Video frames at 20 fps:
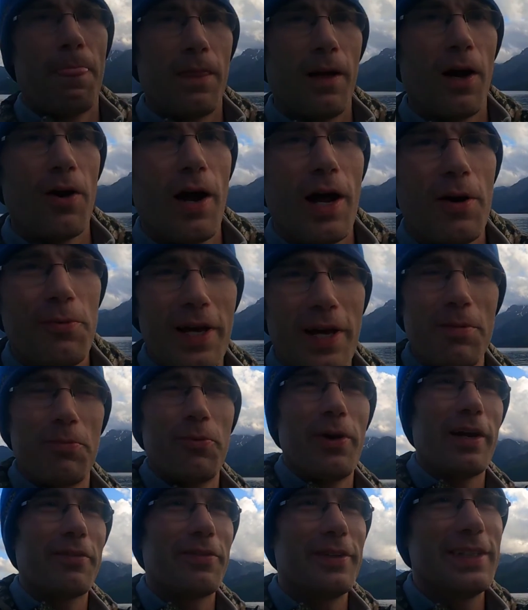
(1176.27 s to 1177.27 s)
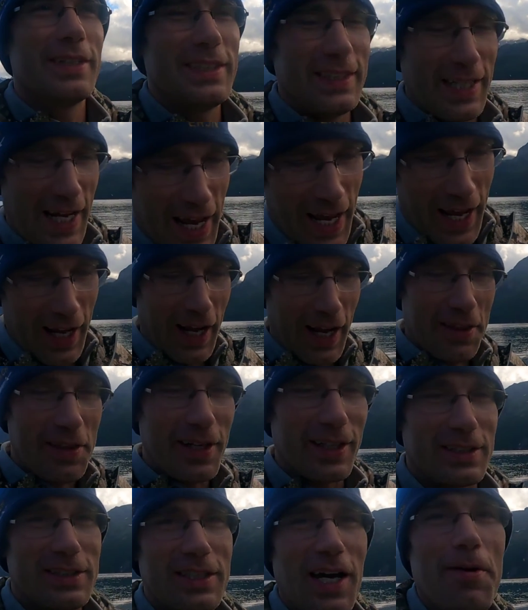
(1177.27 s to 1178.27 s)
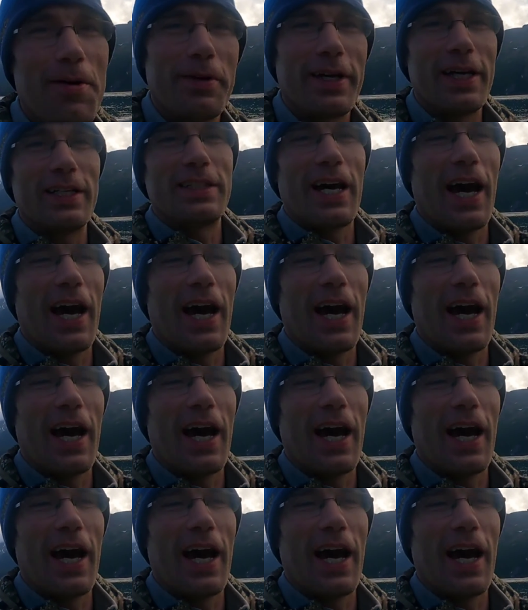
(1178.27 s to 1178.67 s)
All right, we have breakfast, and I think it's time to get